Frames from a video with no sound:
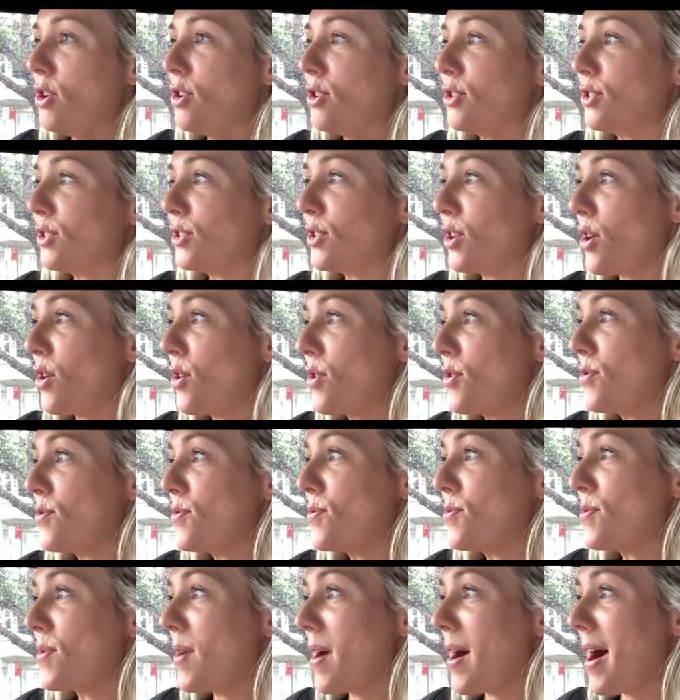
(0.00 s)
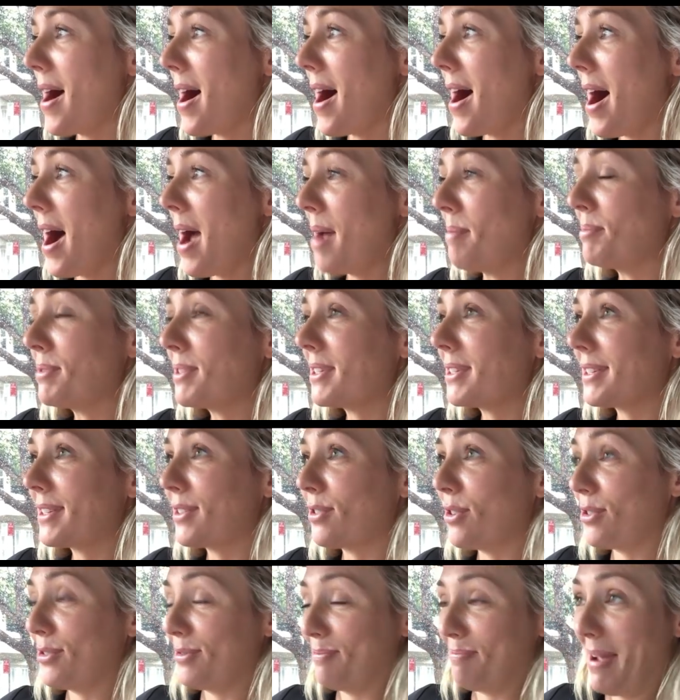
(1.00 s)
So I'm
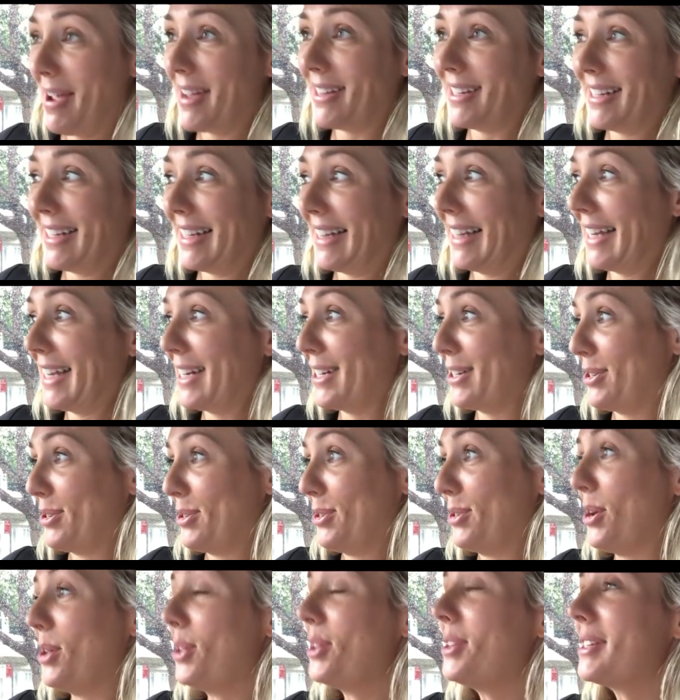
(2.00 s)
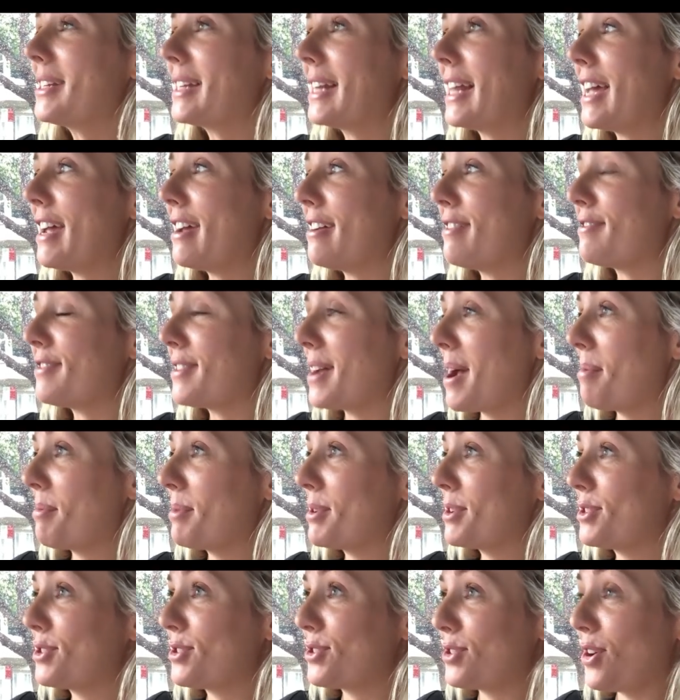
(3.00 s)
got basically $2 left. I'm
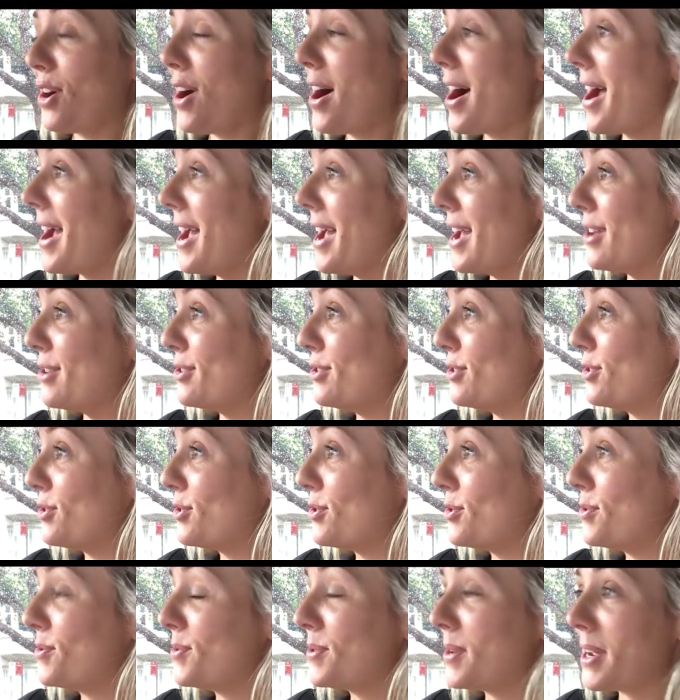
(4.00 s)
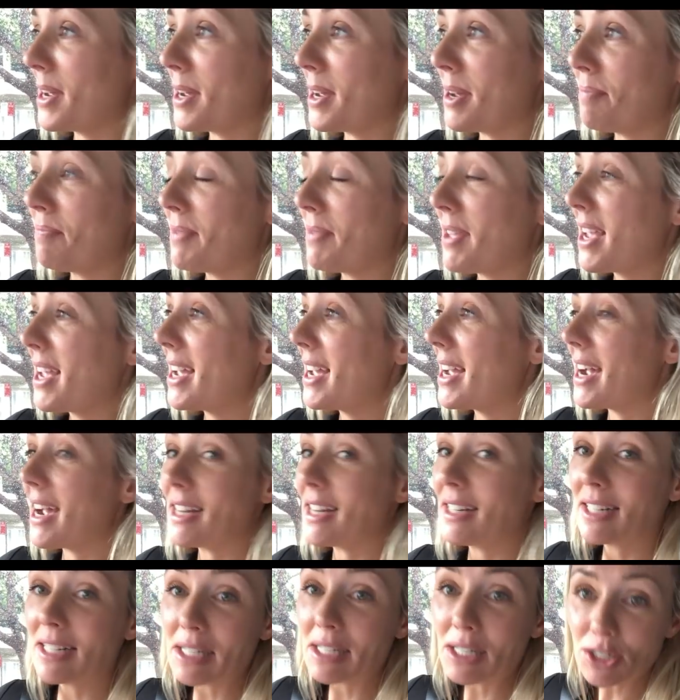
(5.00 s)
going to try and do a, a,
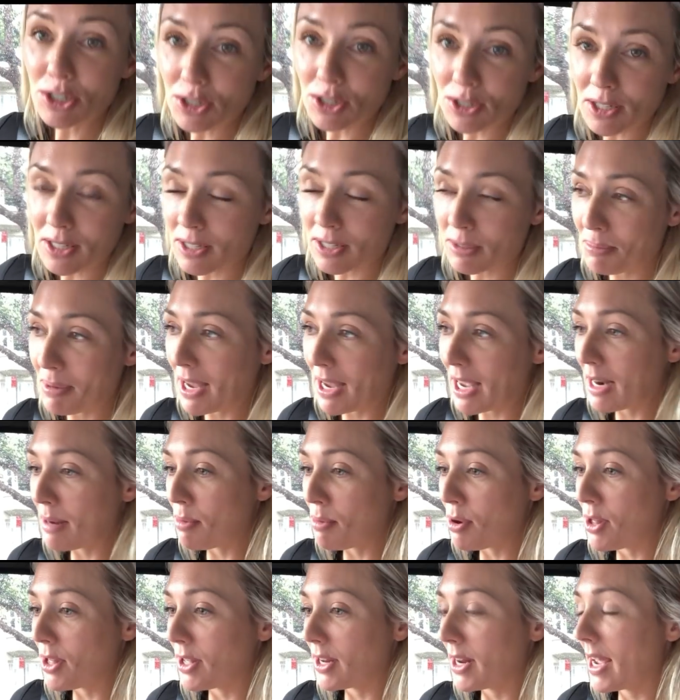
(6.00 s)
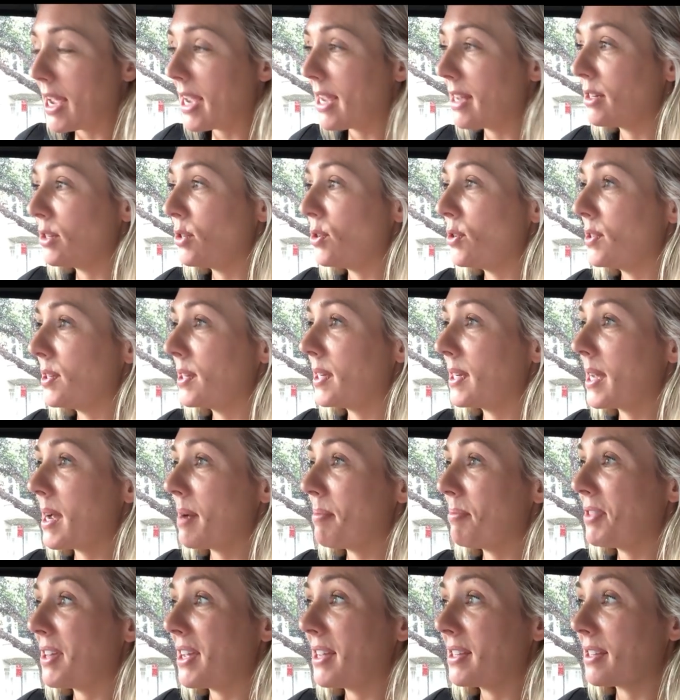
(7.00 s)
delicious spaghetti bolognese using
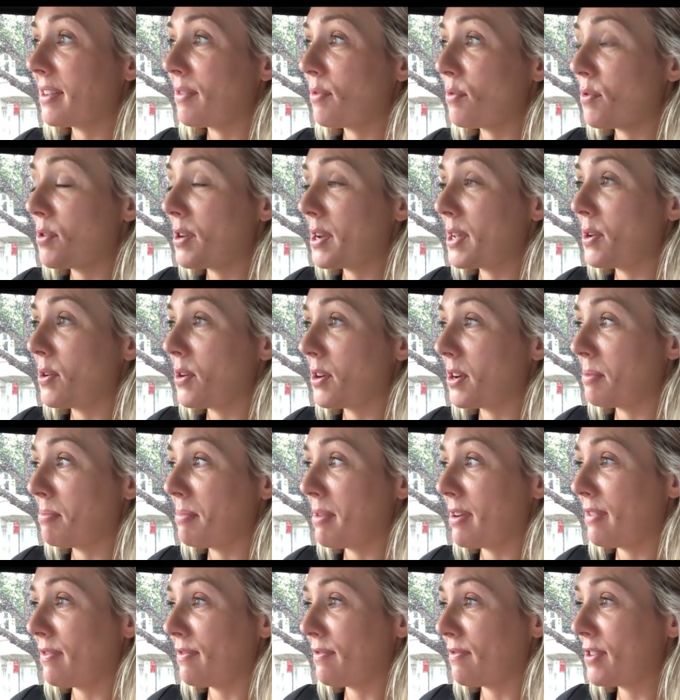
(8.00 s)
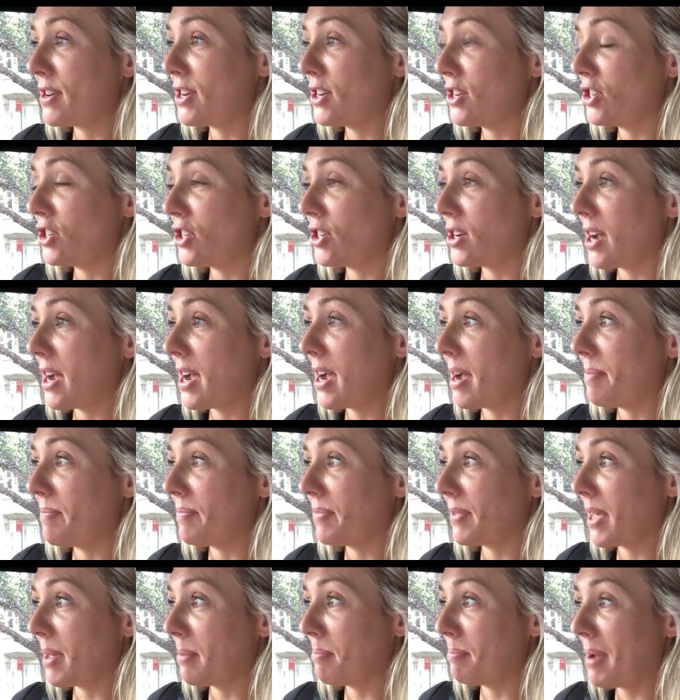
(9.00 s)
up things I've already got in my fridge
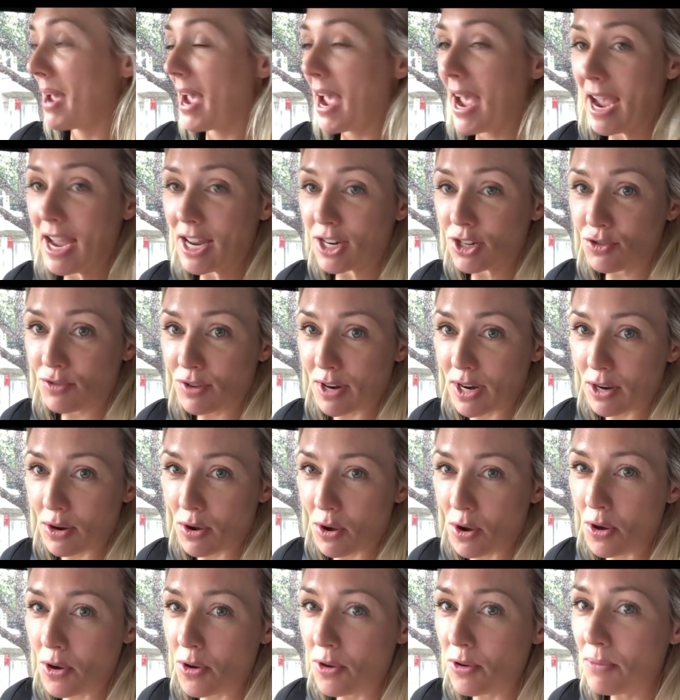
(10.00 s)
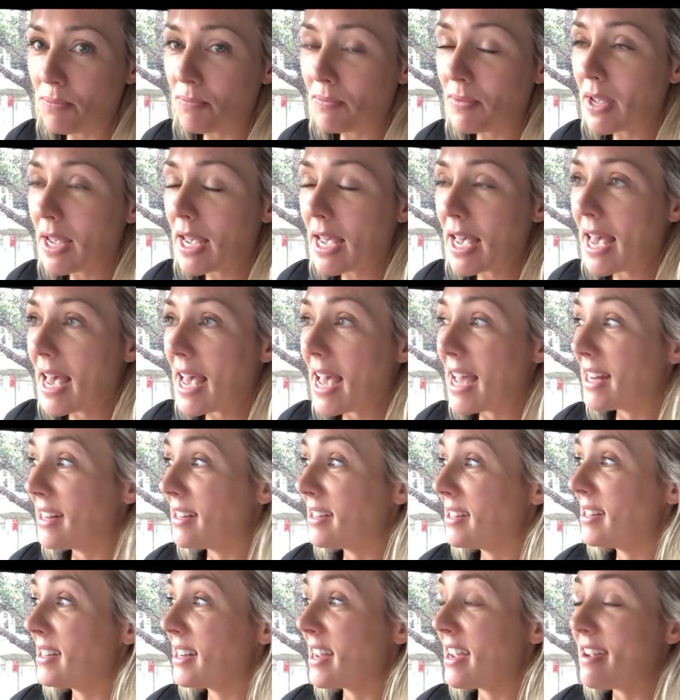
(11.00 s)
um, and pantry at home and
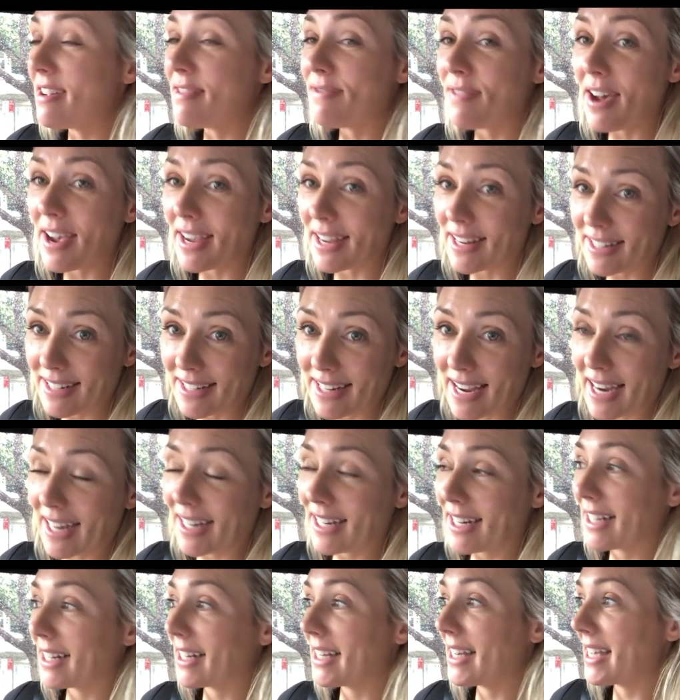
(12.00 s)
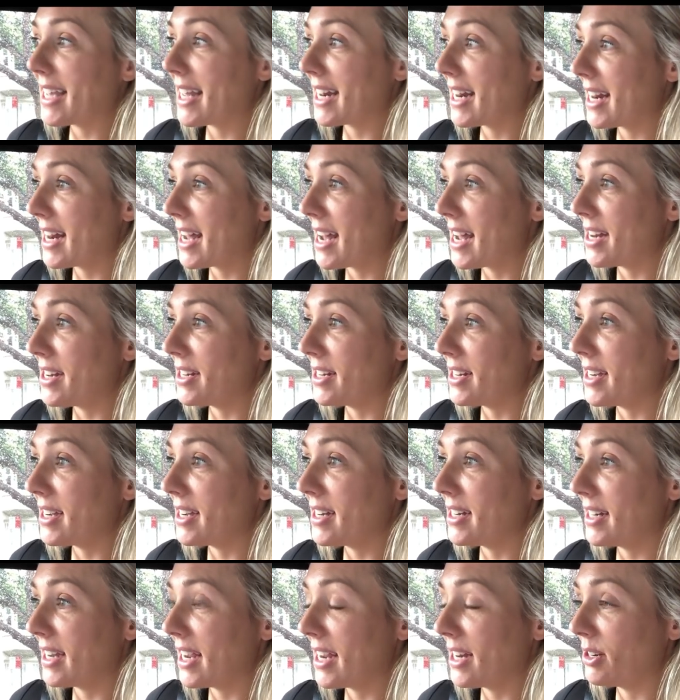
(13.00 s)
see if I can technically get it under
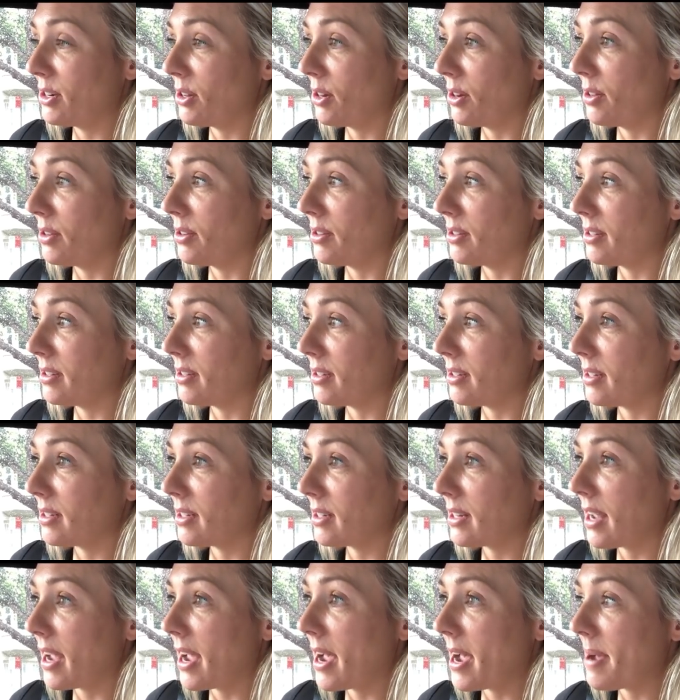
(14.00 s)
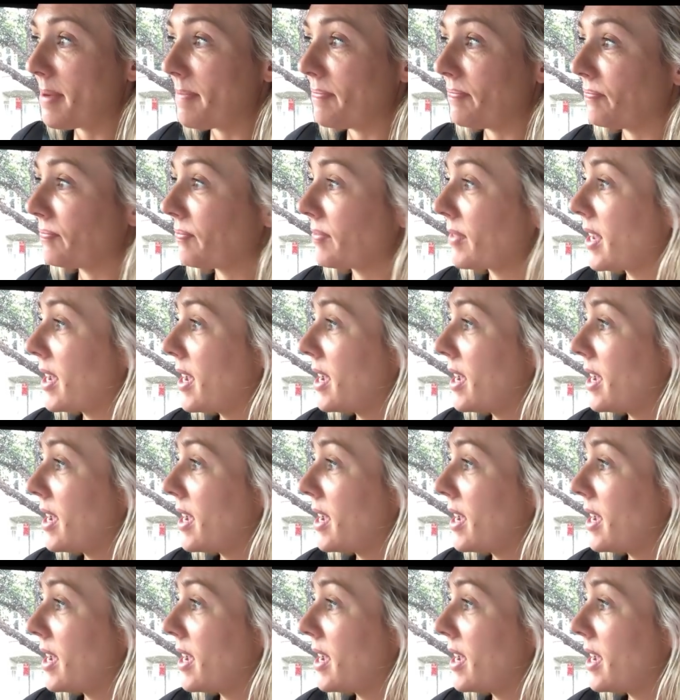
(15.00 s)
$10 um,